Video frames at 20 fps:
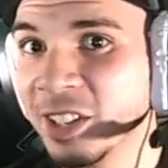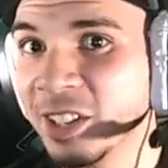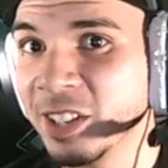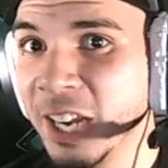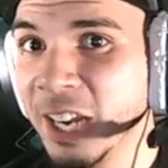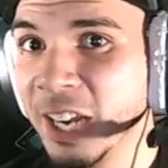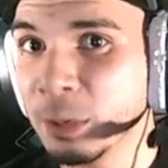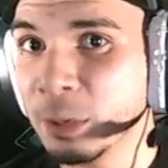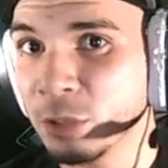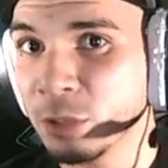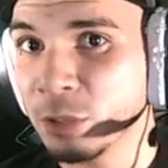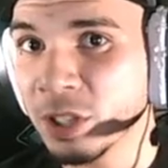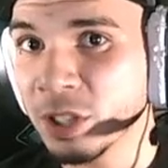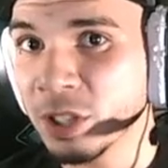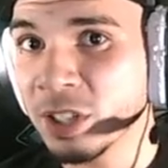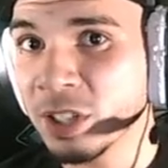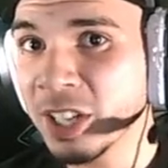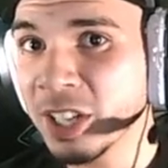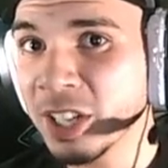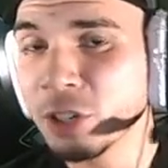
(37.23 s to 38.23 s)
games, which
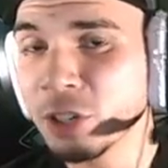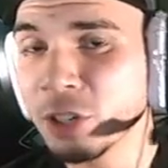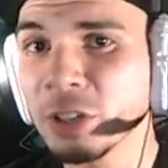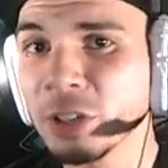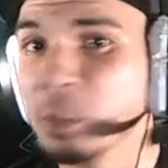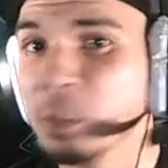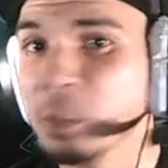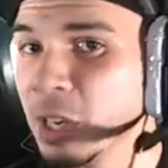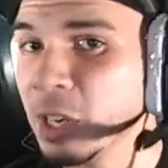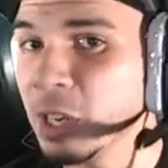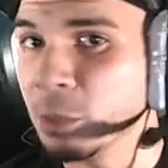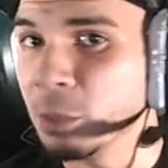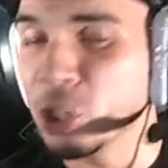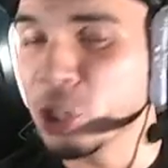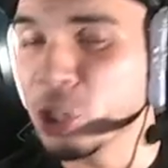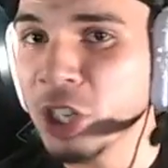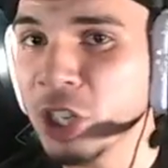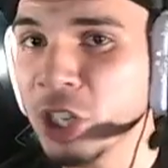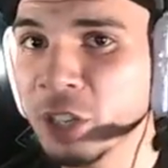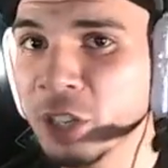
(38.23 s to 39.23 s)
essentially mean
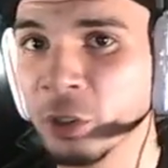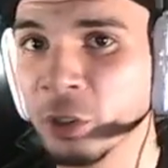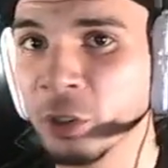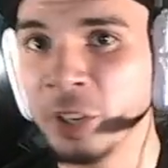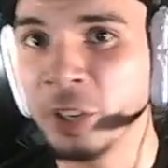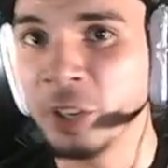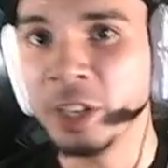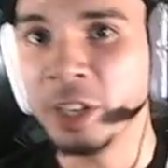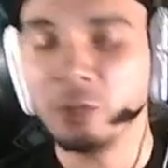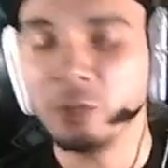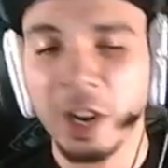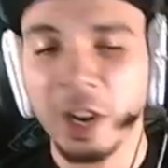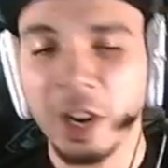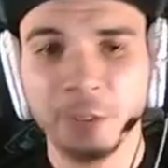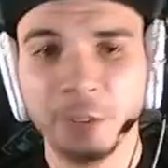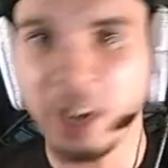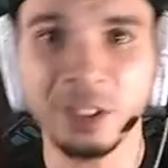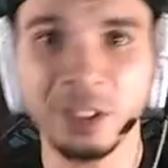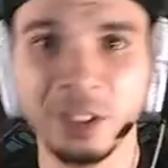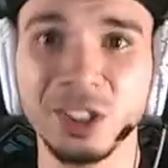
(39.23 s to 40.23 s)
machine learning,
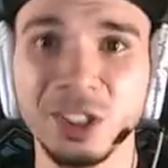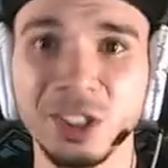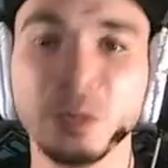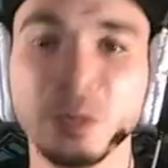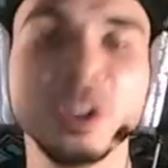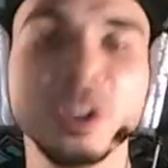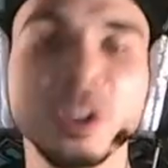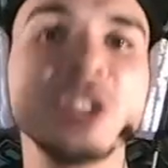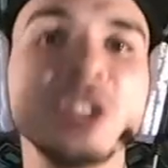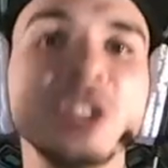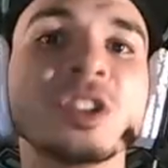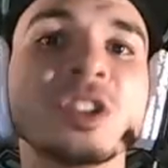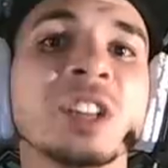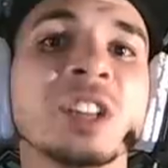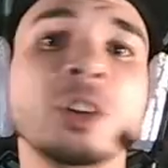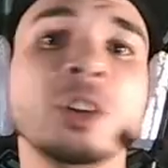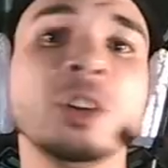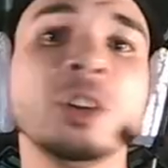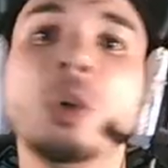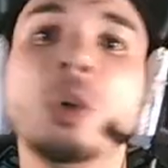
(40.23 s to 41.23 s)
right? The simulations
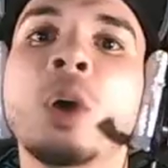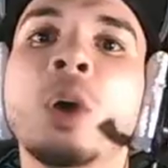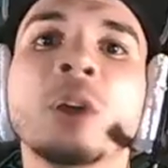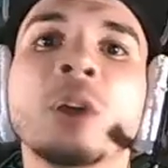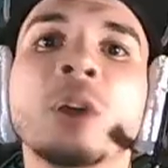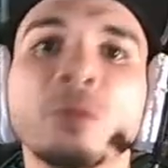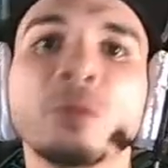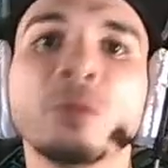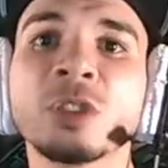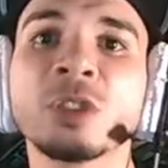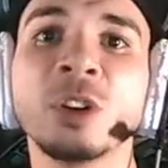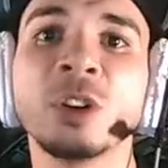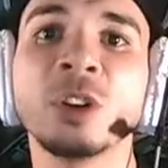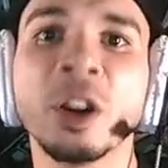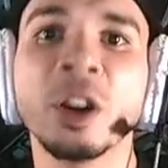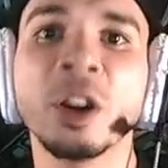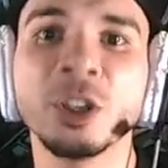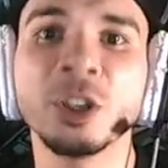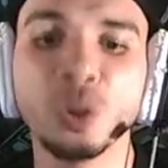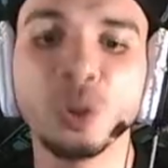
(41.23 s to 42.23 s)
can go on for as
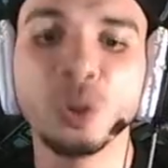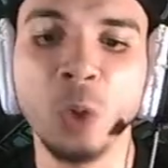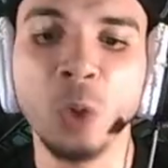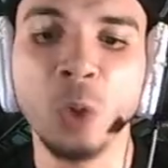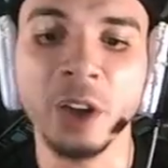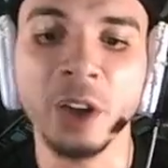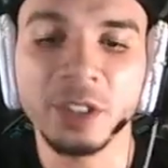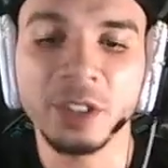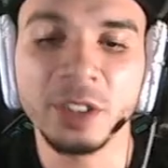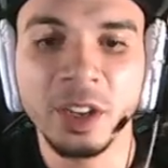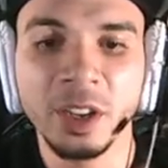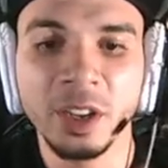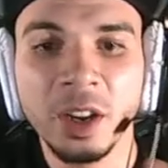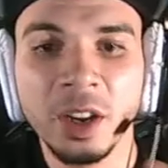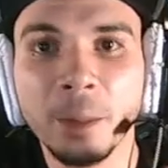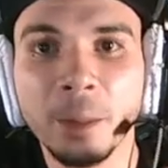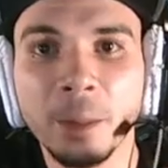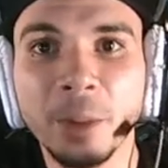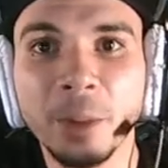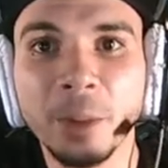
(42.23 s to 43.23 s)
long as you want.
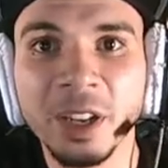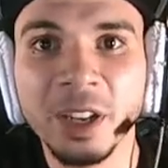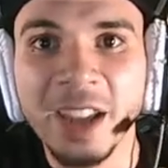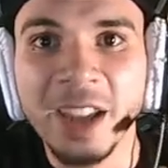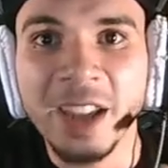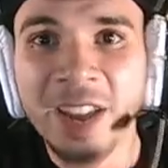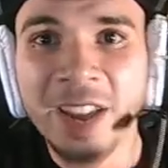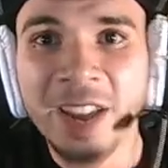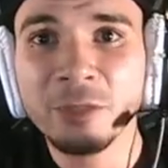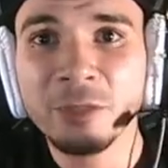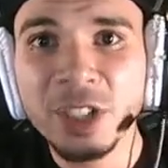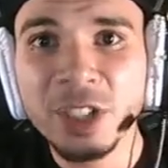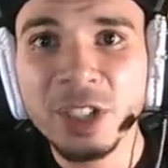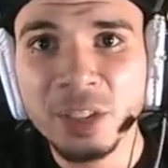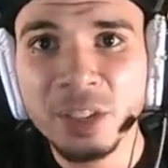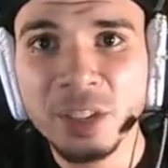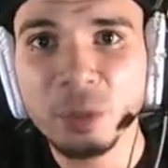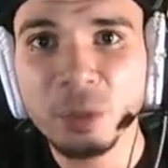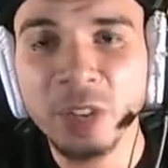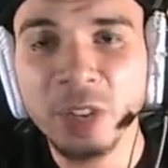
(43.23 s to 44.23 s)
But every
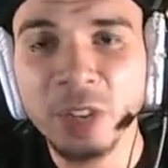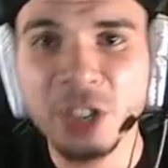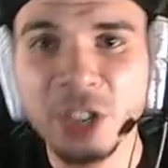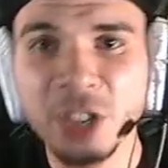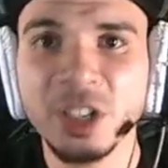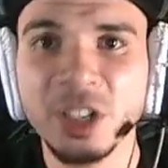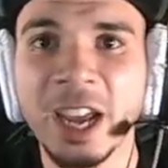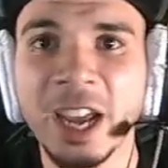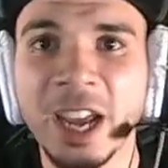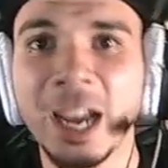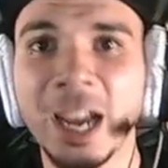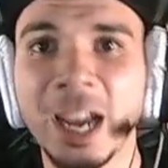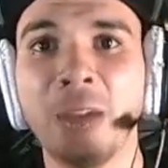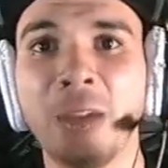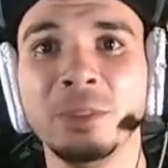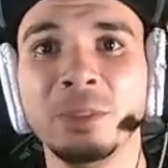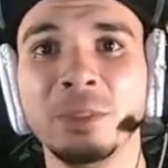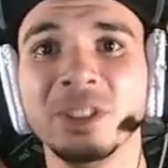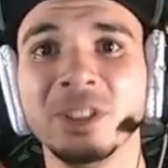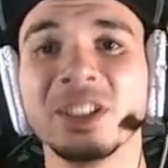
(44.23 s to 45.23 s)
simulation that
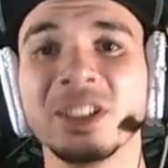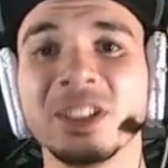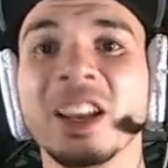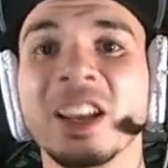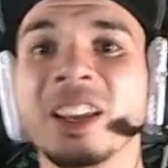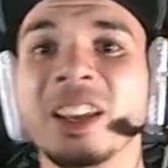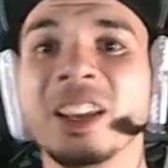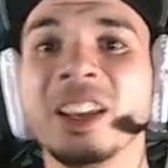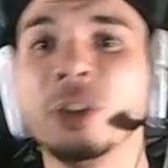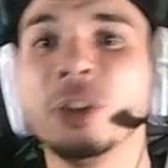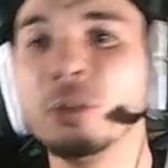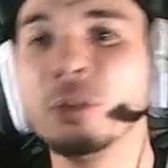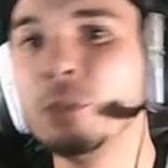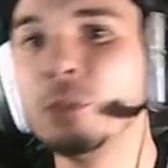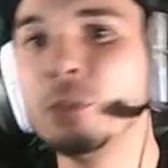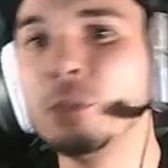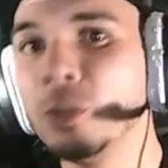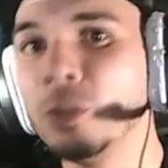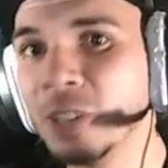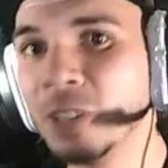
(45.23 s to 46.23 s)
happens, the
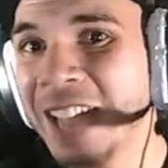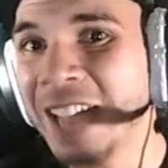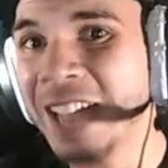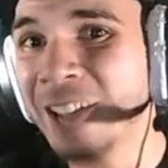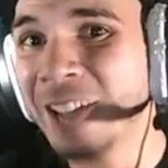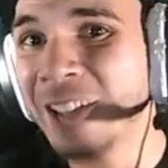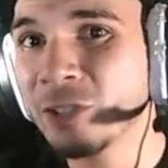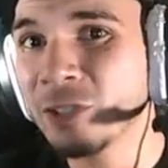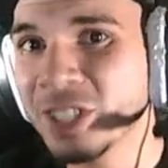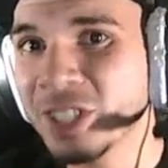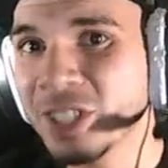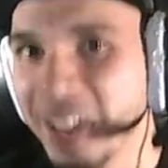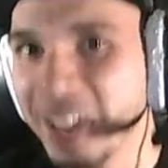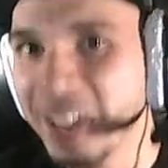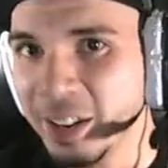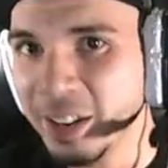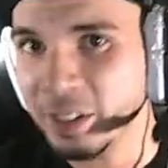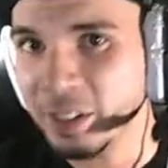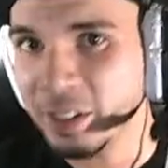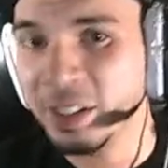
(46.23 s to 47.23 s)
computer gathers
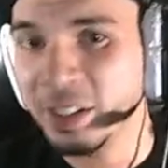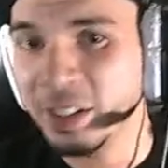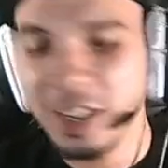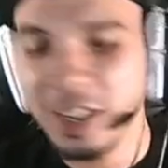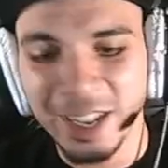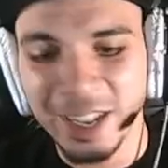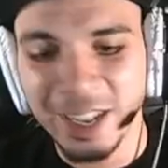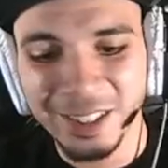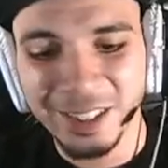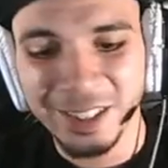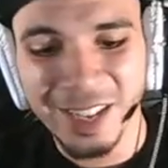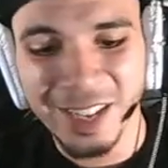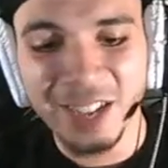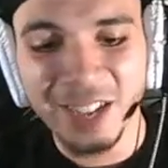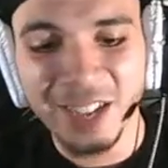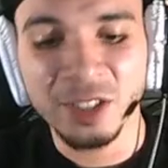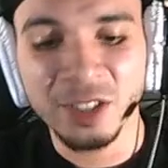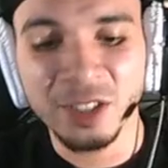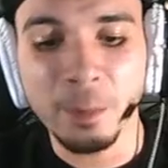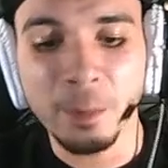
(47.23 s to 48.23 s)
data, it
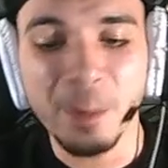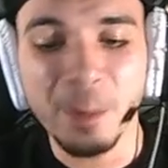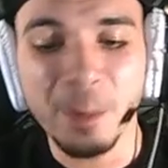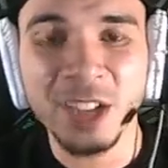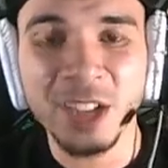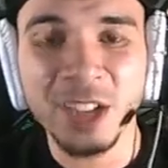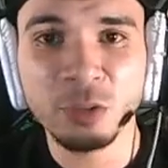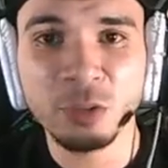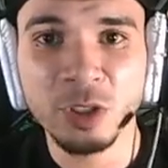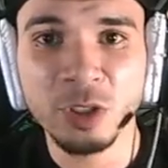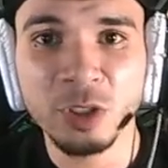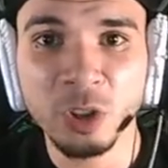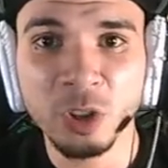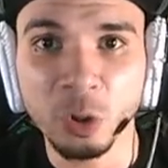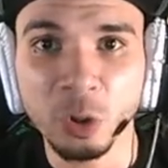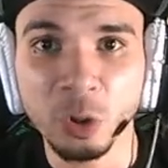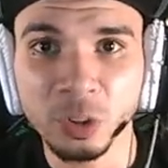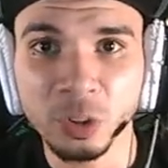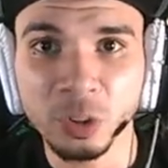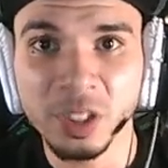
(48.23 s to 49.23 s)
takes the best
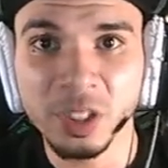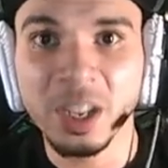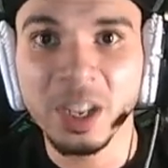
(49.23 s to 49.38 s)
result